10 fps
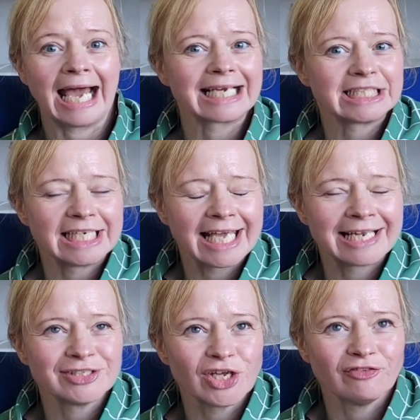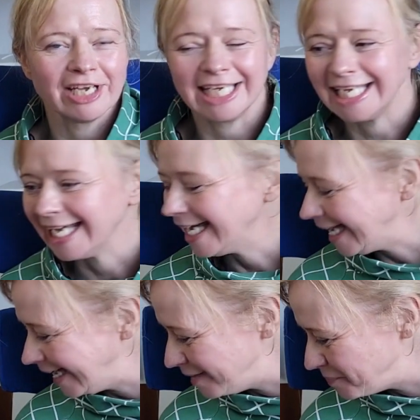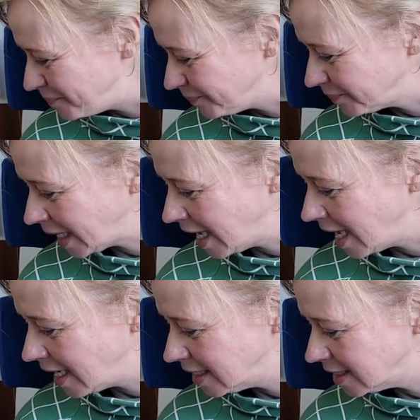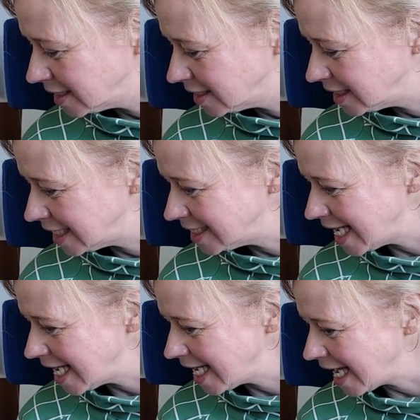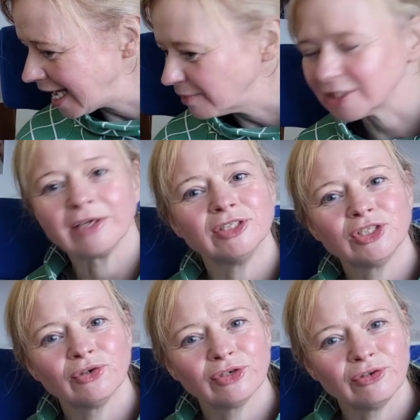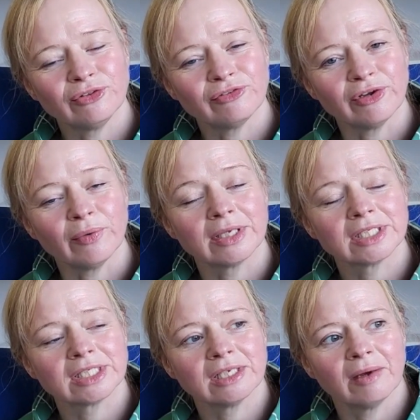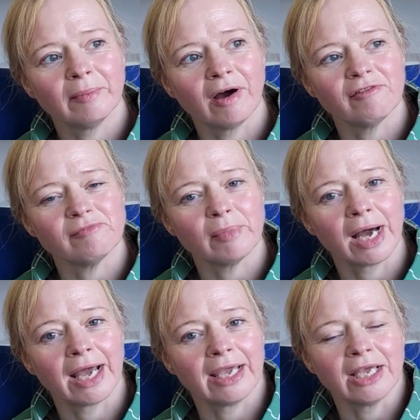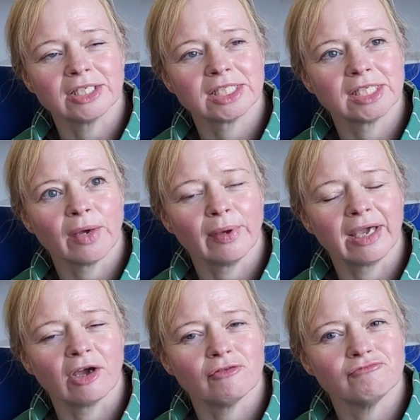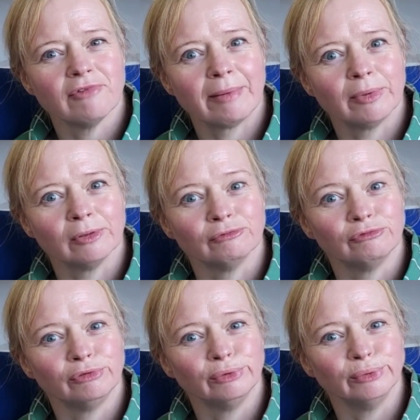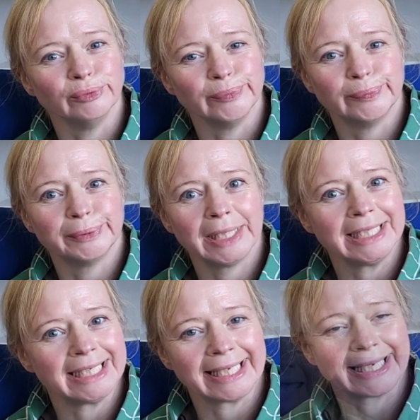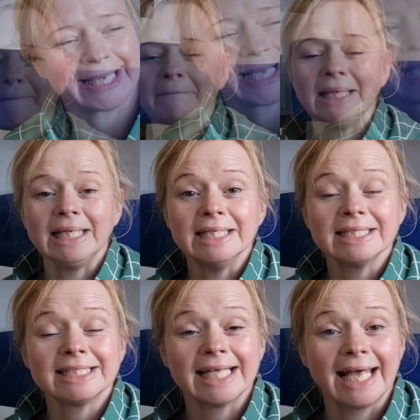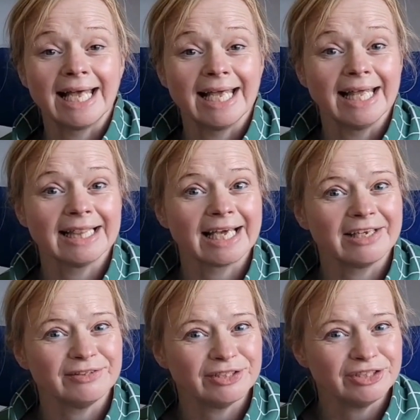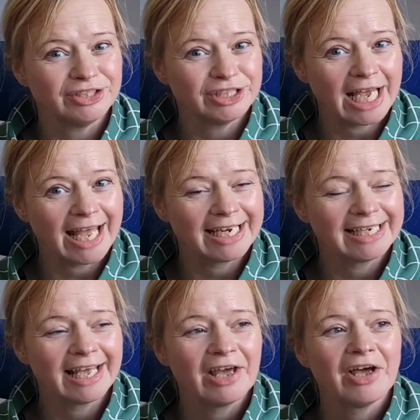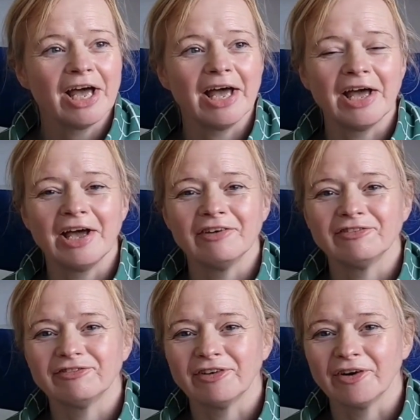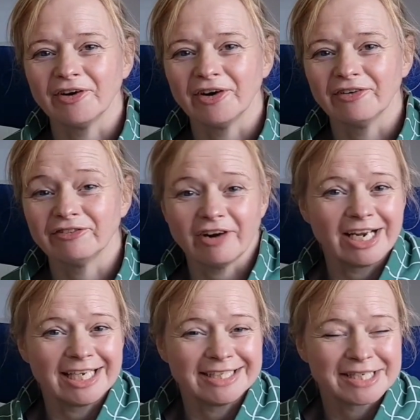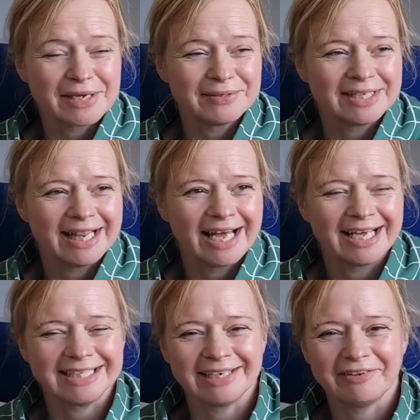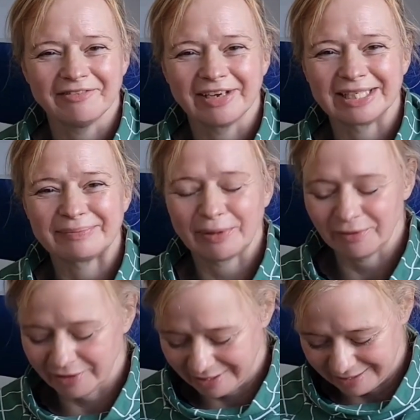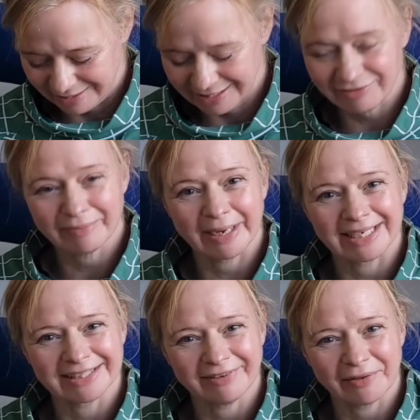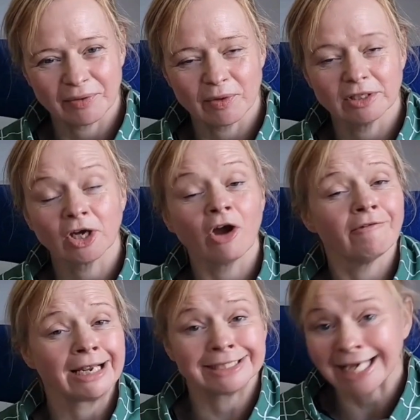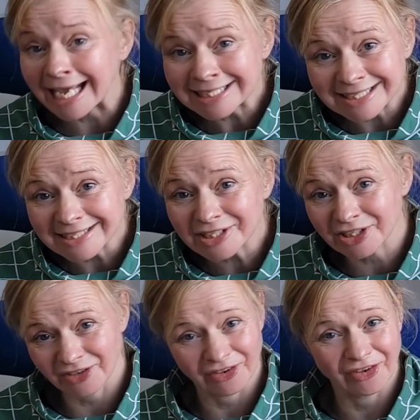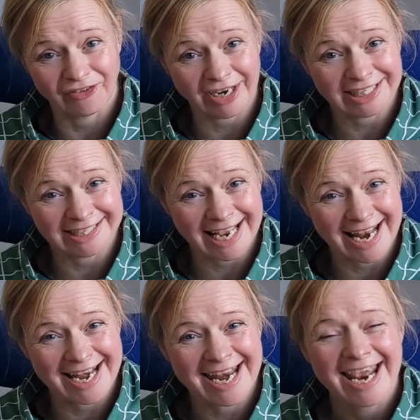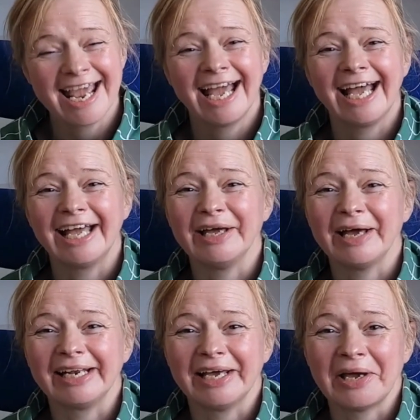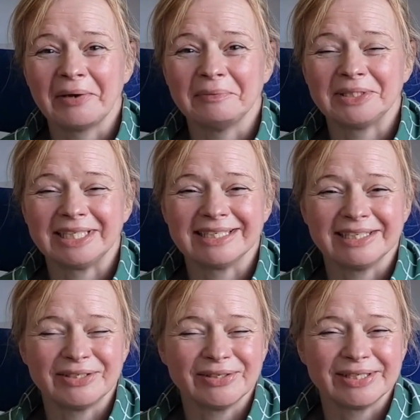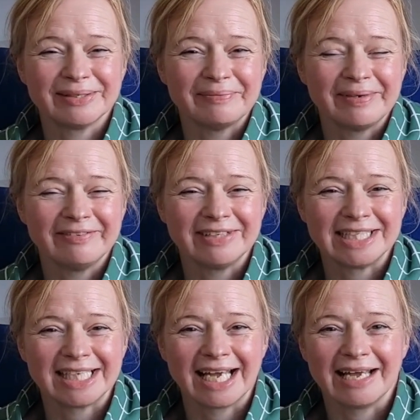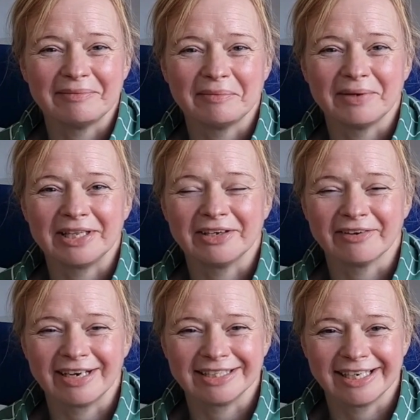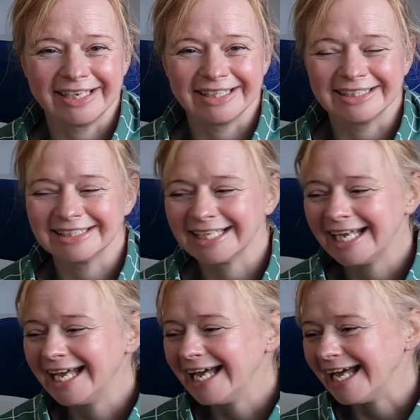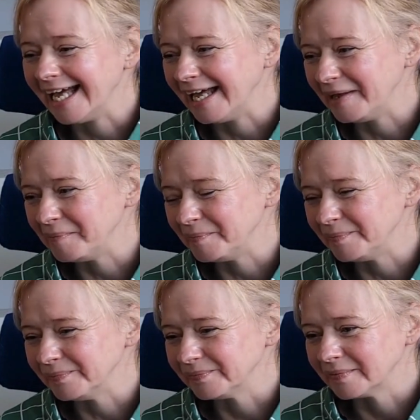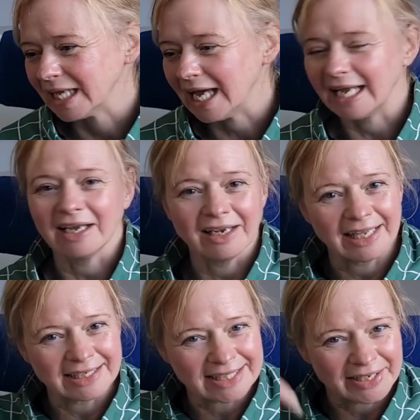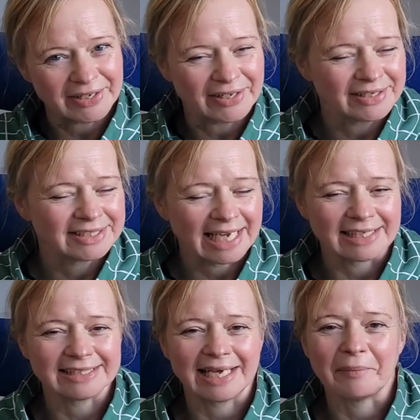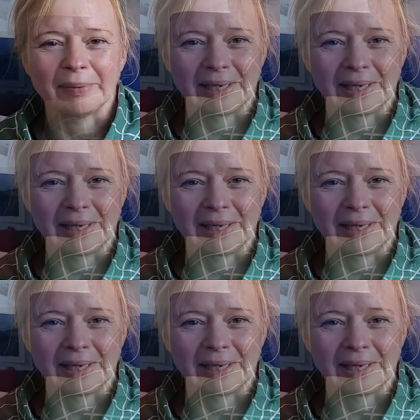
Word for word: Action again, sorry. Um, today I was going to talk you through some of my sewing rebel rule breaking. Let me say thank you to Jen uh, for Friday Sews and the idea of exploring different makers around the world. Congratulations to Granny Jen uh, and I hope she's enjoying some lovely time with her grandchild. Um, and I'll link to her channel down